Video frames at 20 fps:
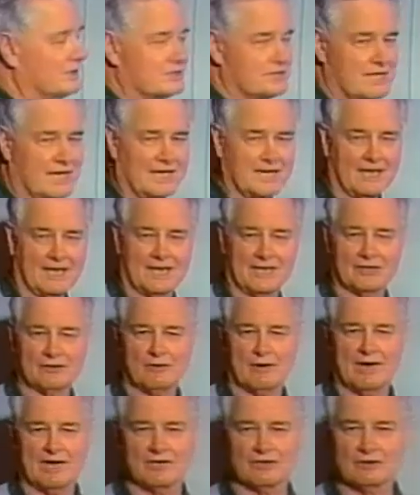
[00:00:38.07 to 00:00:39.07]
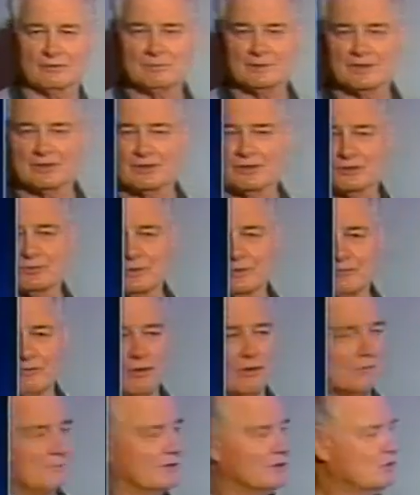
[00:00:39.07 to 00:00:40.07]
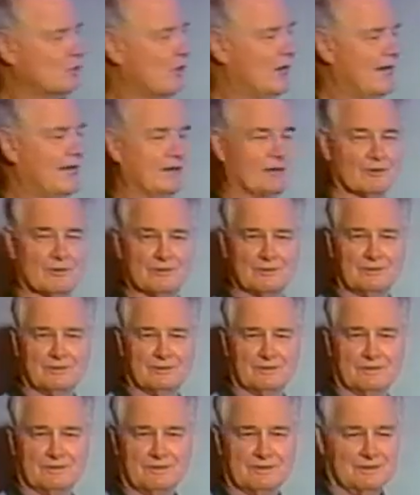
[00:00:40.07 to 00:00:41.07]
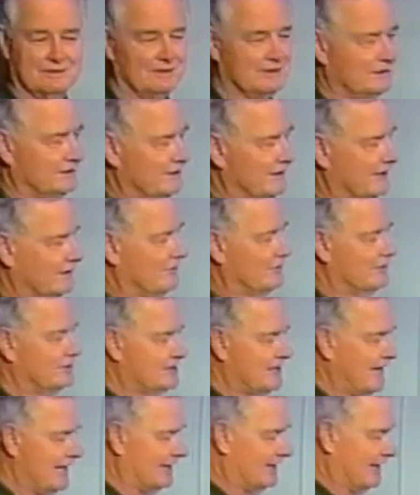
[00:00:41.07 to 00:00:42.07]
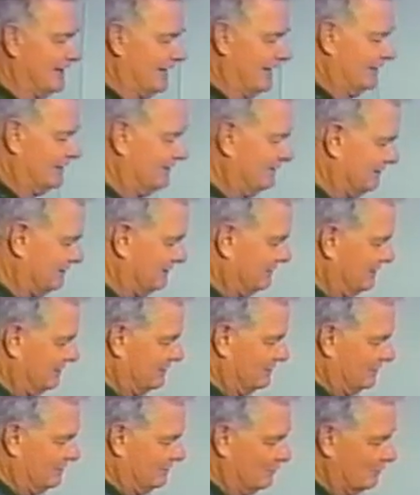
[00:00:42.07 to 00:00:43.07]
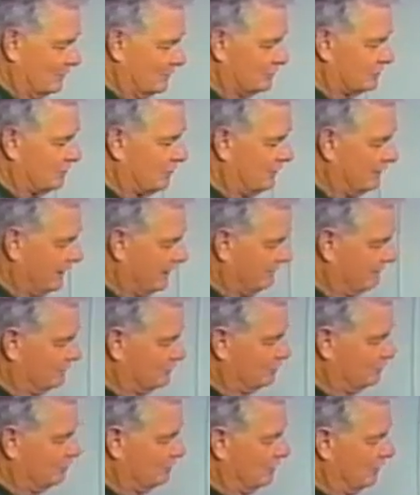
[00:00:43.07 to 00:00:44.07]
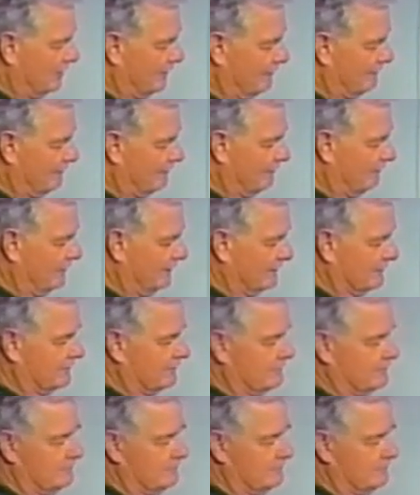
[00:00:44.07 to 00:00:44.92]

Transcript: it sideline triangle because we form a triangle down the sideline. We'll start out of a two-guard front.